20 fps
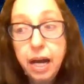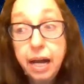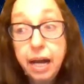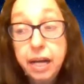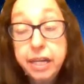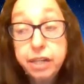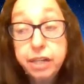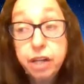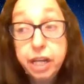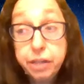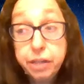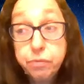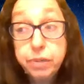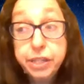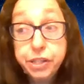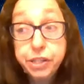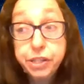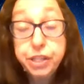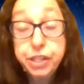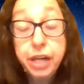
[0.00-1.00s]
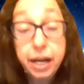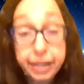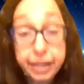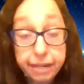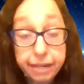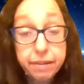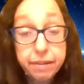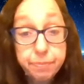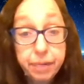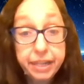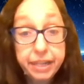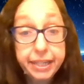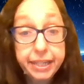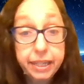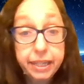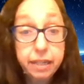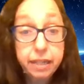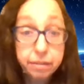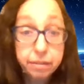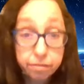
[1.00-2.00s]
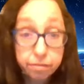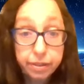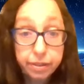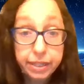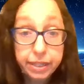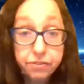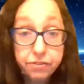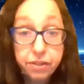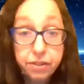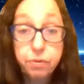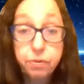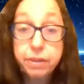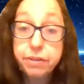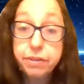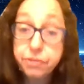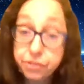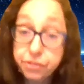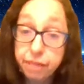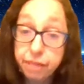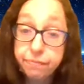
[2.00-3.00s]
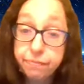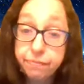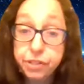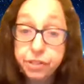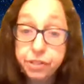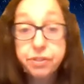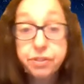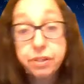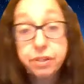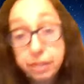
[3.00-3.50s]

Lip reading: and in which not everybody agrees on whether selfish is